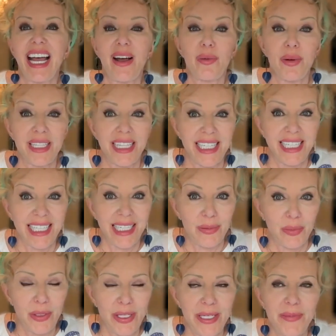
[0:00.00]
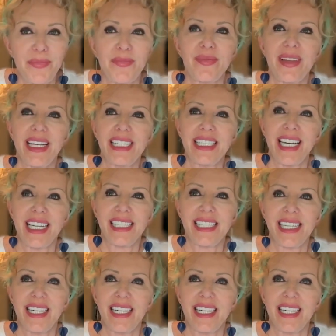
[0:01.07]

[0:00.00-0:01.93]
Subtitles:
with a little boy, it turns